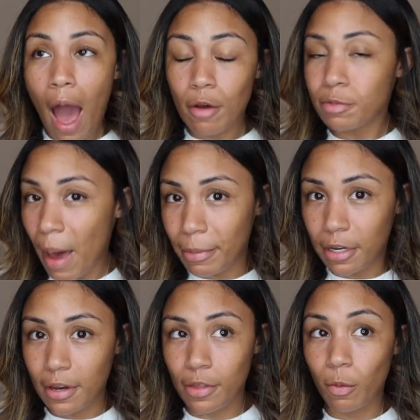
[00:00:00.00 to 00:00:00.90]
I was popping
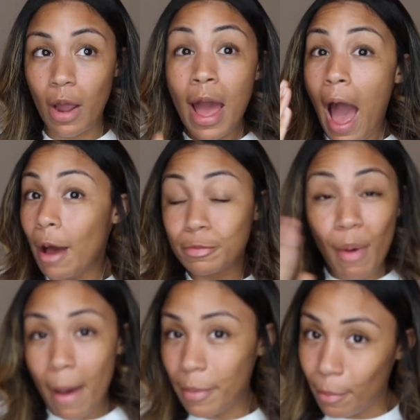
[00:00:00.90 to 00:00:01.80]
another one. I was
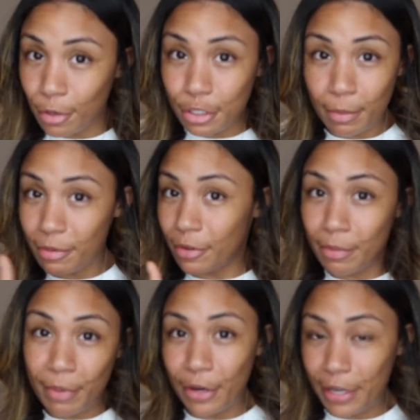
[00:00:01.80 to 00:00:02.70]
popping Motrin before the
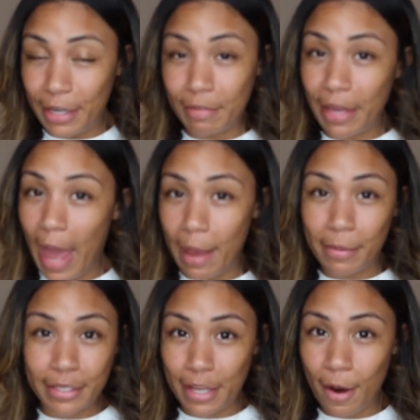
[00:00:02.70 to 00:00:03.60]
period even came
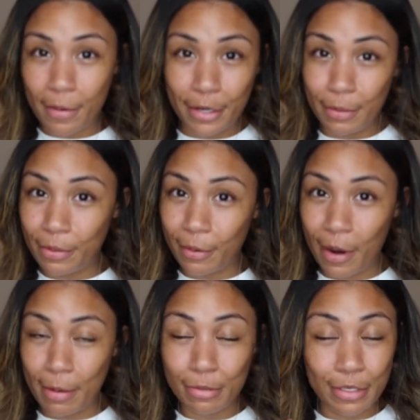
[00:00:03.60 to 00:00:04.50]
because I already knew the
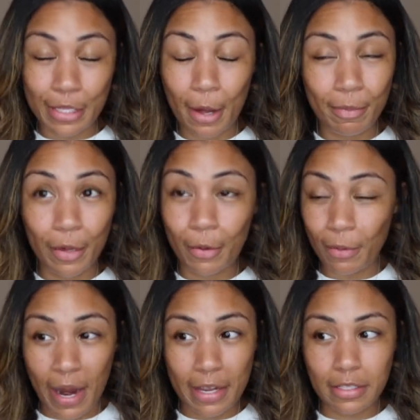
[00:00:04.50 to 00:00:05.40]
cramps was gonna be
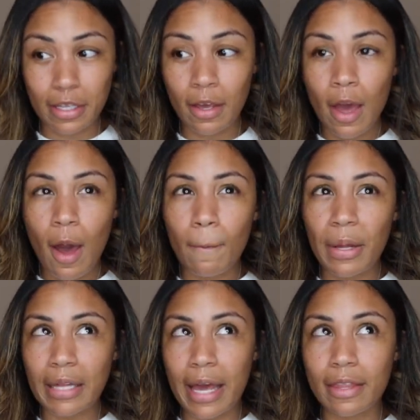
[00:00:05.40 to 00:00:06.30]
crazy.
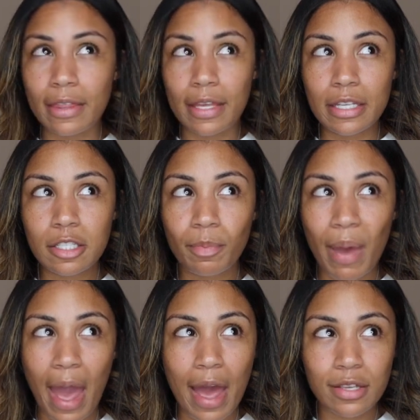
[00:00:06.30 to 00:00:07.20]
But like this
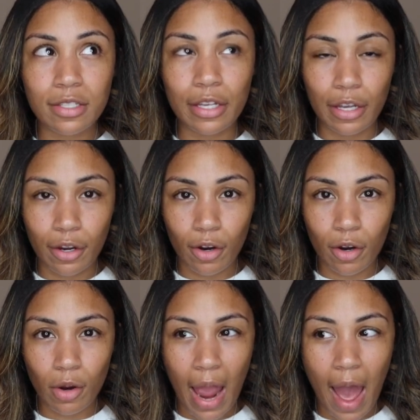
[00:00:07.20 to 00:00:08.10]
past
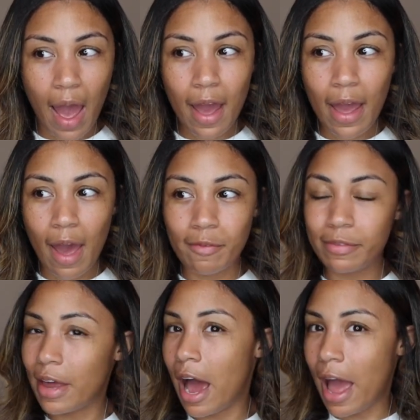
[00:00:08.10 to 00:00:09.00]
year, I
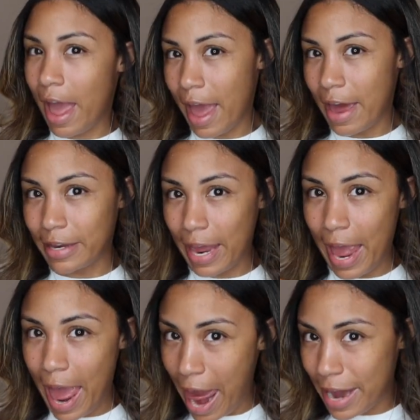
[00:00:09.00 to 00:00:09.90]
have not had
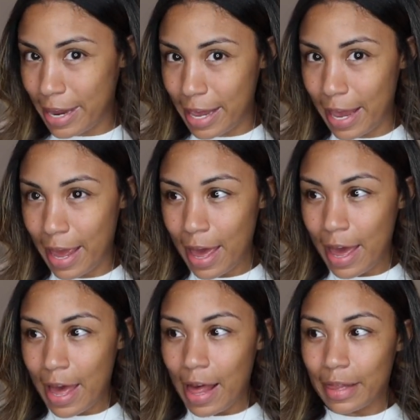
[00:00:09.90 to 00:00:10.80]
any
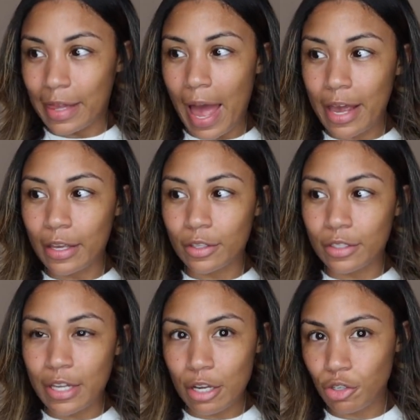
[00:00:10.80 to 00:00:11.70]
like
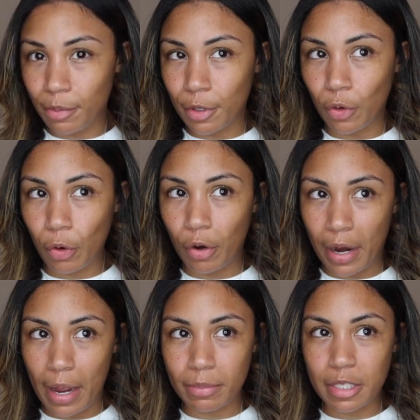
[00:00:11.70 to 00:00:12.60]
detrimental
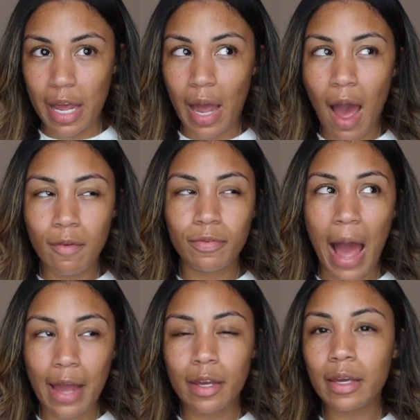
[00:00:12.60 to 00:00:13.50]
cramps. Like I've,
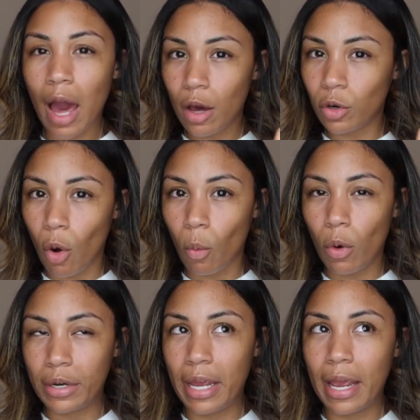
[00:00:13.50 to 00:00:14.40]
I can count on
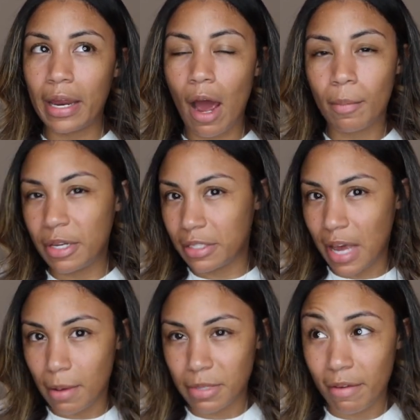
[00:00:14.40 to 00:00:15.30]
one hand how many
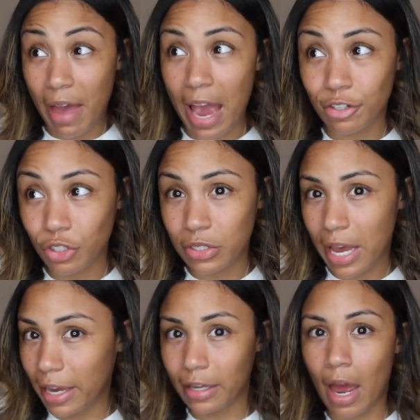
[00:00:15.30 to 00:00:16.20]
times I've actually
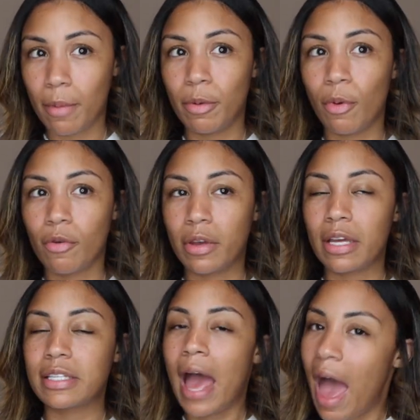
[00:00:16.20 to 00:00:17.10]
taken ibuprofen
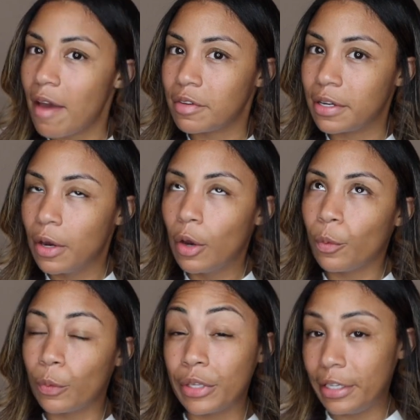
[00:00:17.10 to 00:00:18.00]
because I haven't
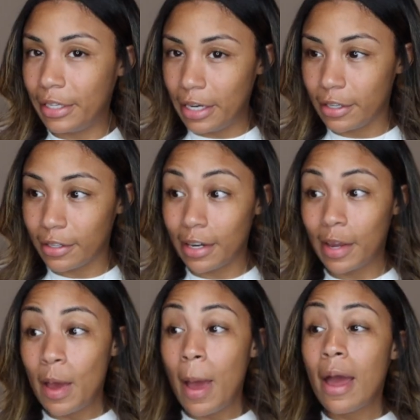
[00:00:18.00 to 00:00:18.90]
really needed
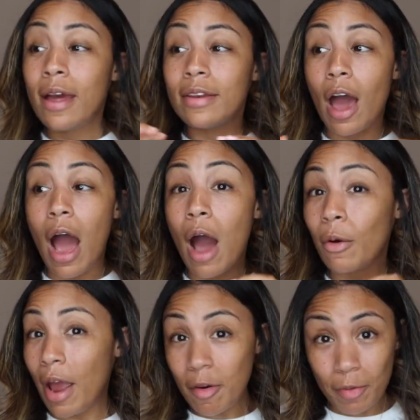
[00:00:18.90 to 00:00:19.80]
it. Now,
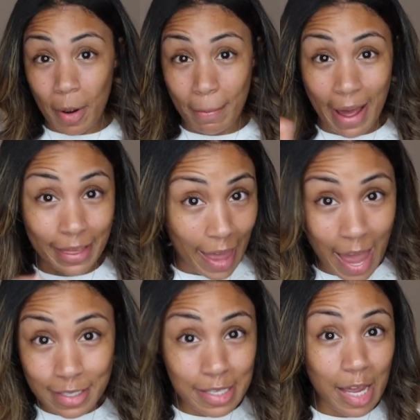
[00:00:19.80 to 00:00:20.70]
however, my
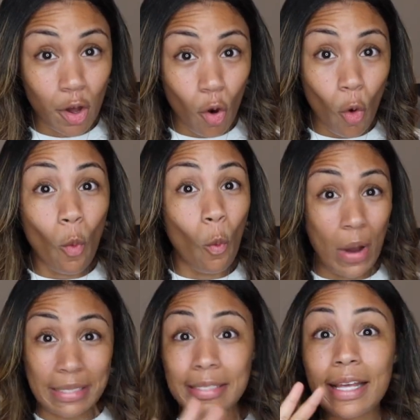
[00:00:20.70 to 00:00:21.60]
last cycle
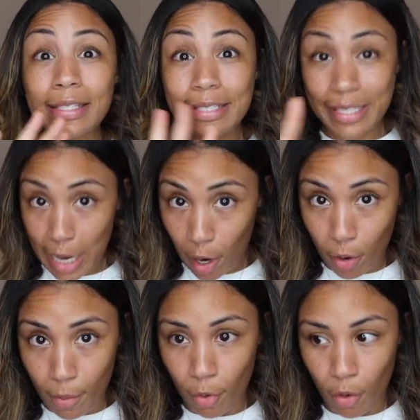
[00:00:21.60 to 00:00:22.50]
was
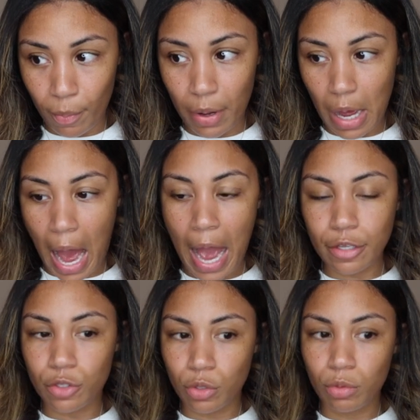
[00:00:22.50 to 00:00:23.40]
terrible, but
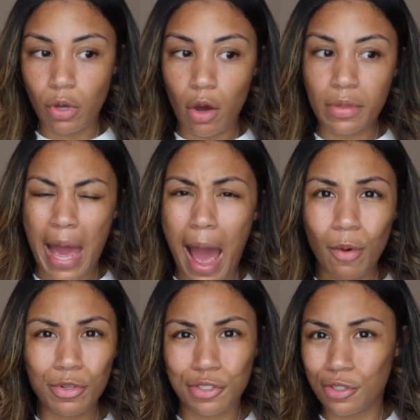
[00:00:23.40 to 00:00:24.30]
I do know that
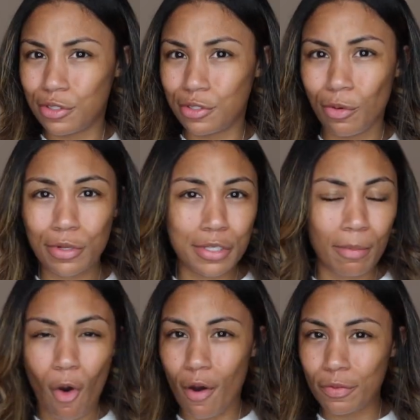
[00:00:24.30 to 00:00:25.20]
I was just doing
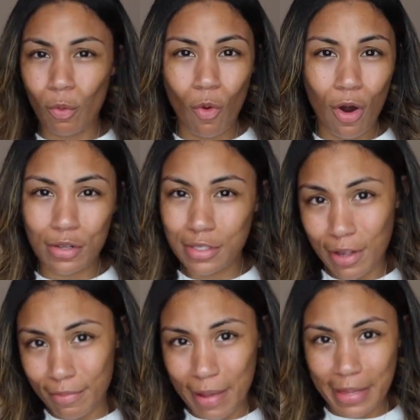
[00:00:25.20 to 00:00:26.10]
some off-the-wall
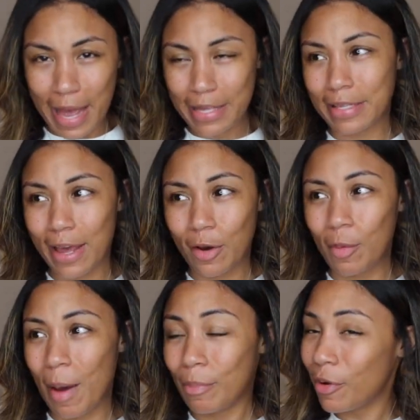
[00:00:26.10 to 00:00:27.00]
stuff my last cycle.
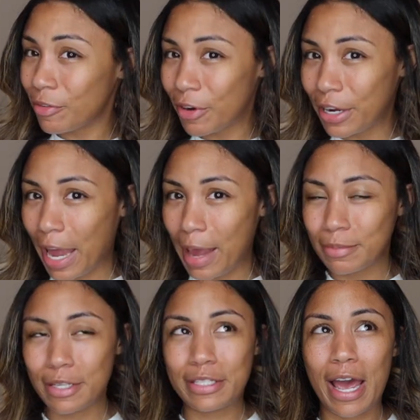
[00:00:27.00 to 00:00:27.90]
My boyfriend
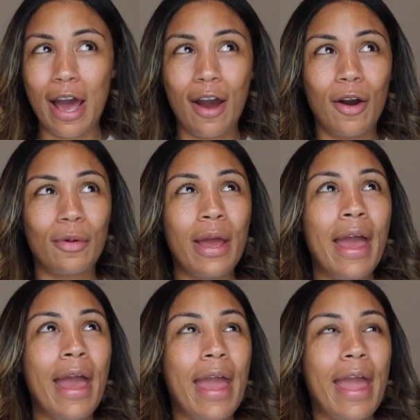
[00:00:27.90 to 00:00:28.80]
came to town,
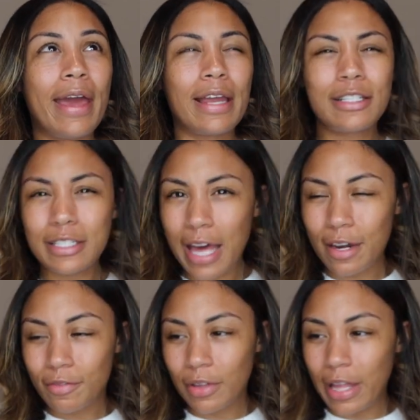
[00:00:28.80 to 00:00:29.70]
and I just
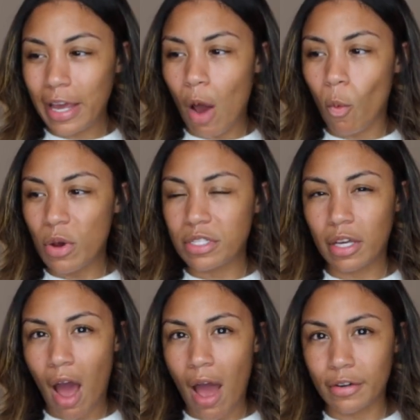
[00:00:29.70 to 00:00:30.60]
kind of felt like I
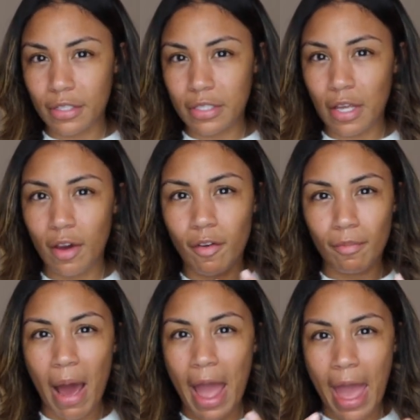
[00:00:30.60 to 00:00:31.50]
wasn't cognizant of
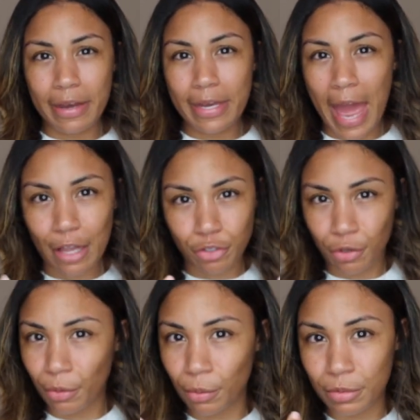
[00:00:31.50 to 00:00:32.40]
my
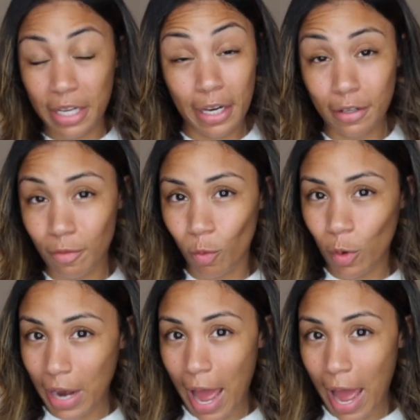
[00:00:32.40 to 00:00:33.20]
natural routine of what